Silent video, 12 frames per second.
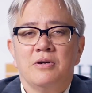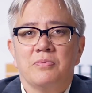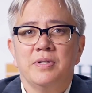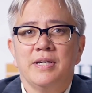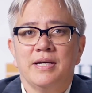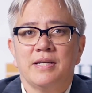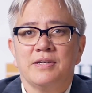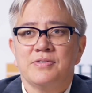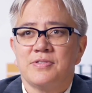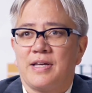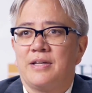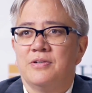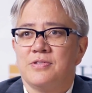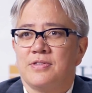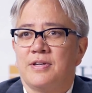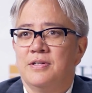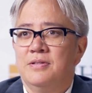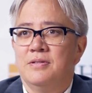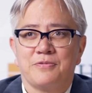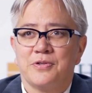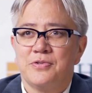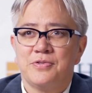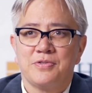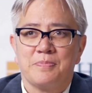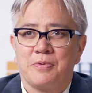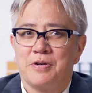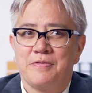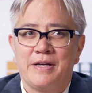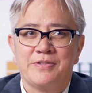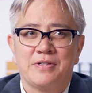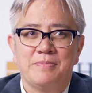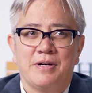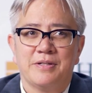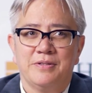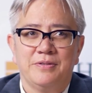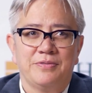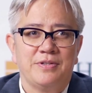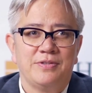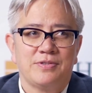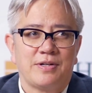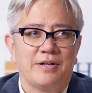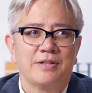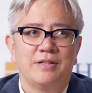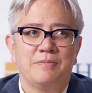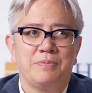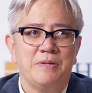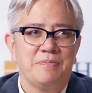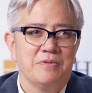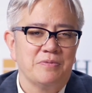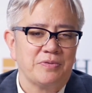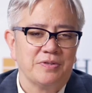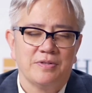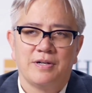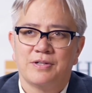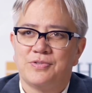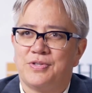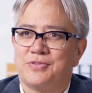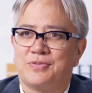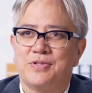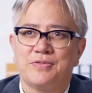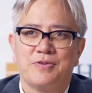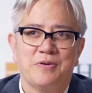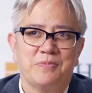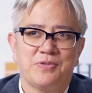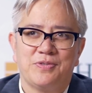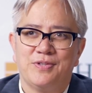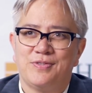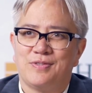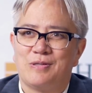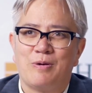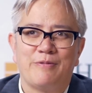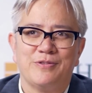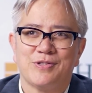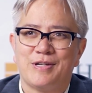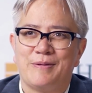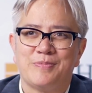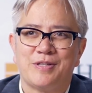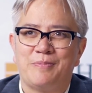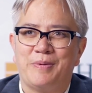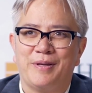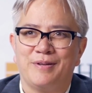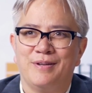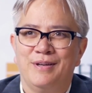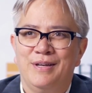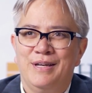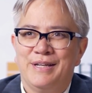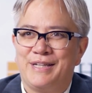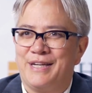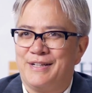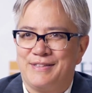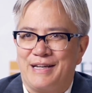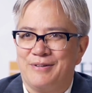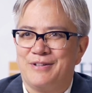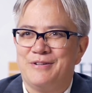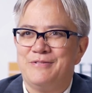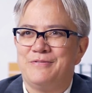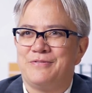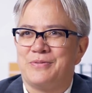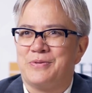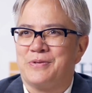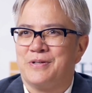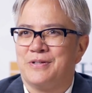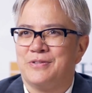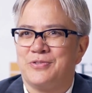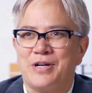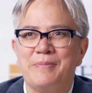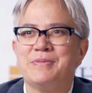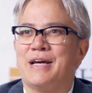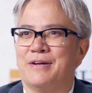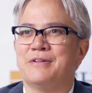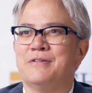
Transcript: We had a scattered site first supportive housing model that targeted people with the longest histories of homelessness who oftentimes had been kicked out of or dropped out